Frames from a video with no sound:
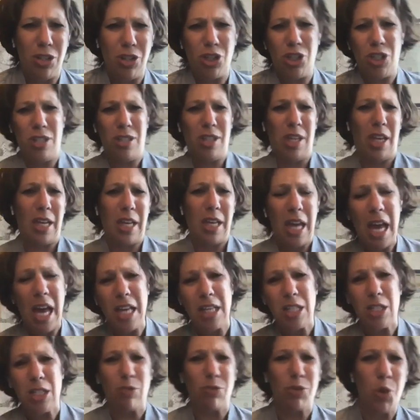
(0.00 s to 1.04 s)
She's like,
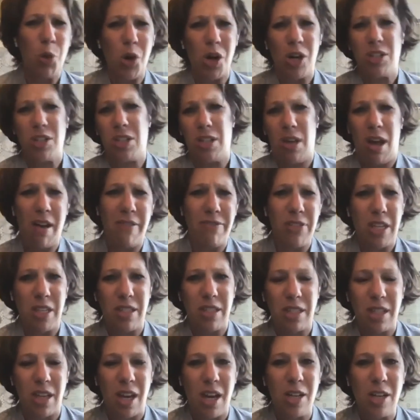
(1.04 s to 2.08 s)
Yes, of course,
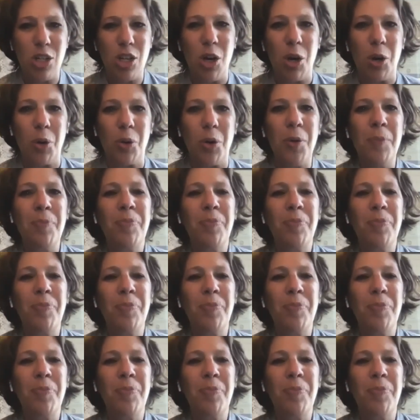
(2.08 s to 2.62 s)
obviously I do.